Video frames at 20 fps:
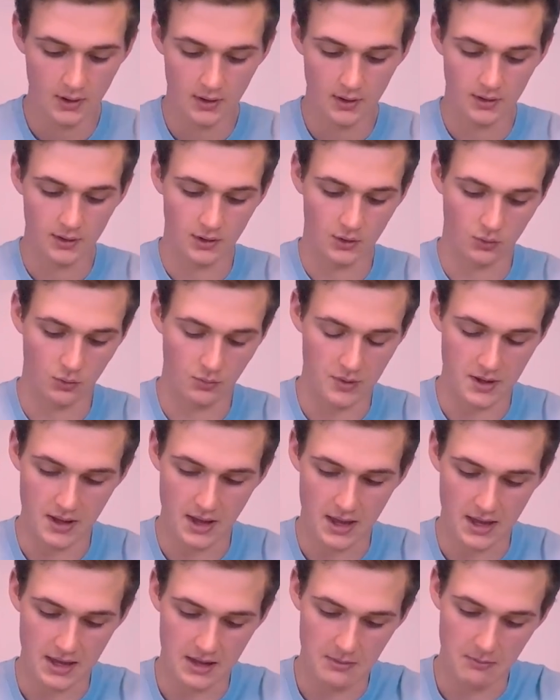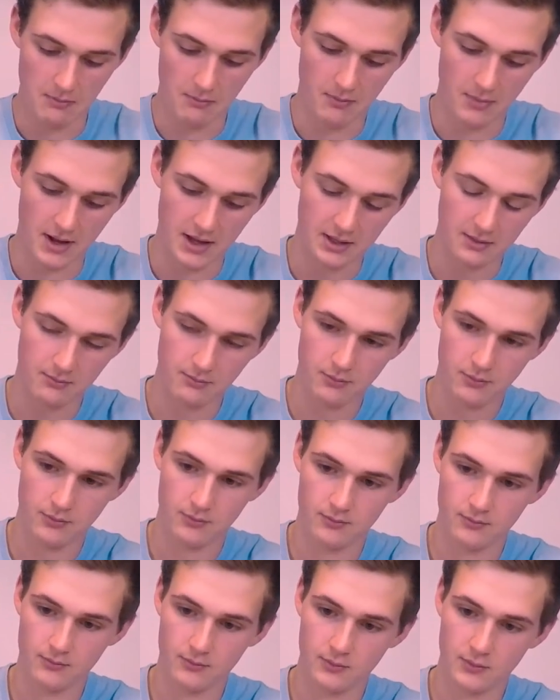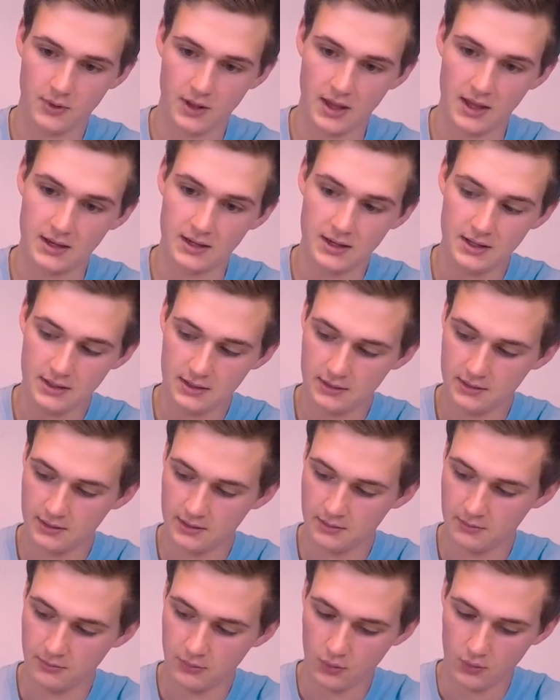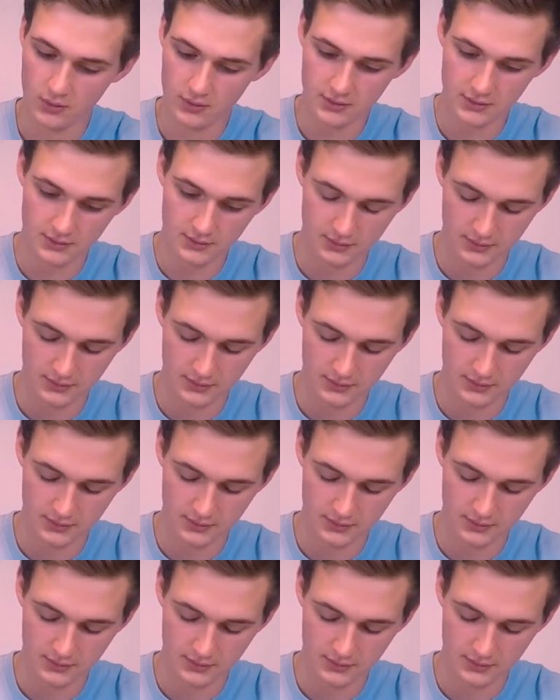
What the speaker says: There will be a mic in port